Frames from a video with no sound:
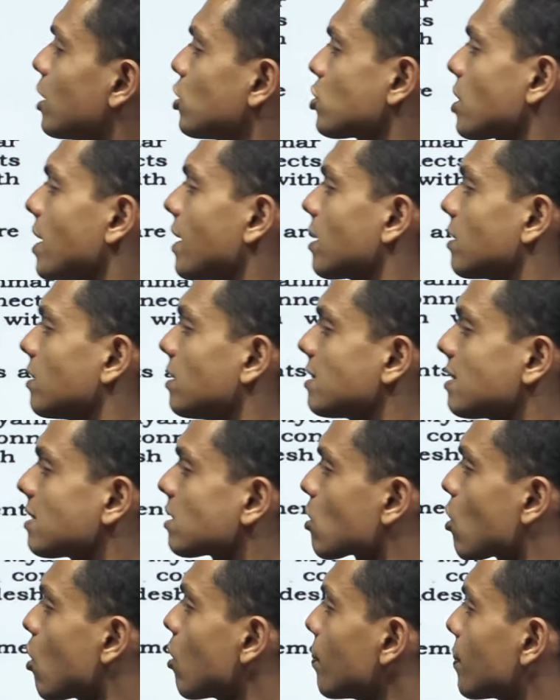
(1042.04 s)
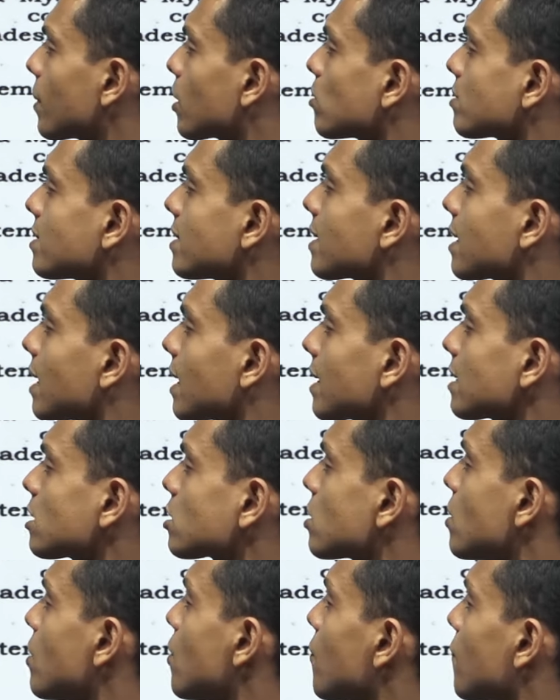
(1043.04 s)
in China. This is wrong because it
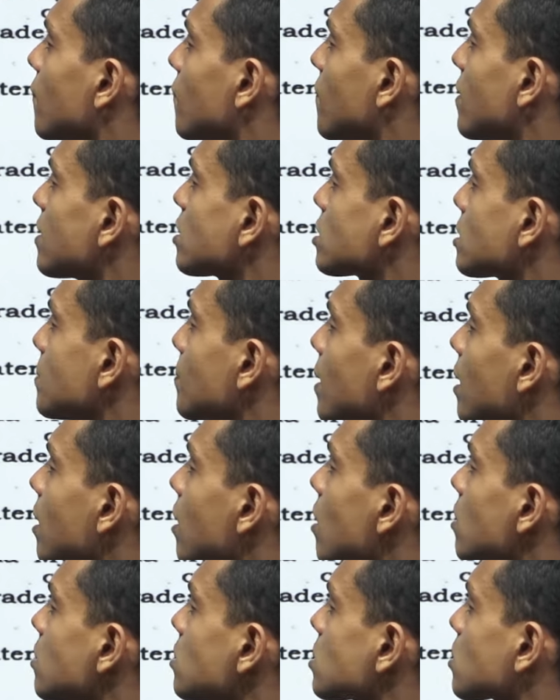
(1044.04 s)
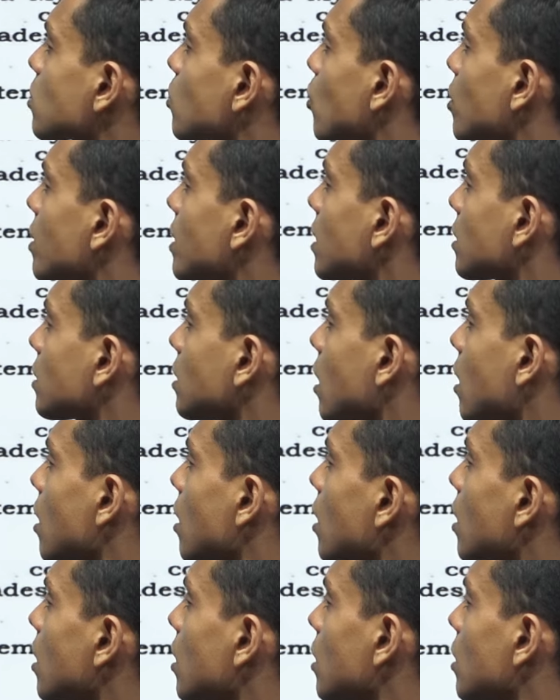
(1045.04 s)
connects West Bengal's Kolkata
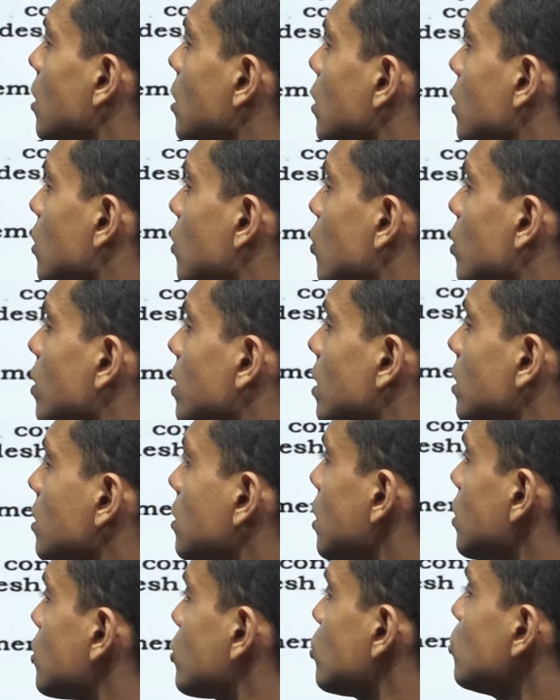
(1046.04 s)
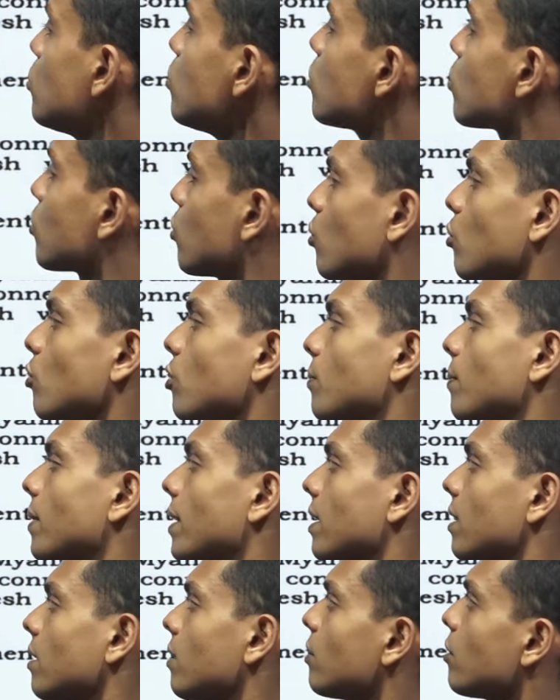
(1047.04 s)
to
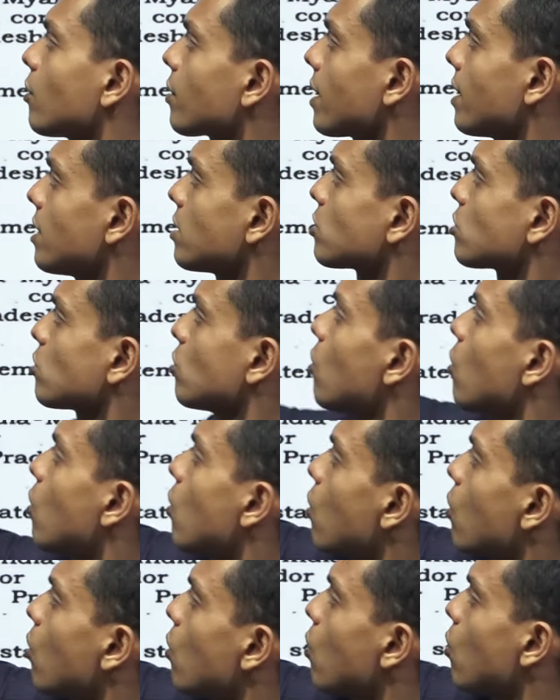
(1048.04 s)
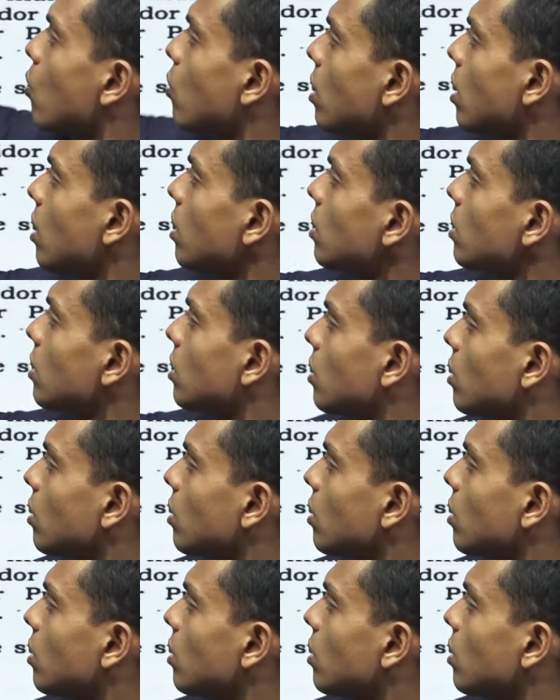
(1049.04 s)
Kunming. Okay, so all are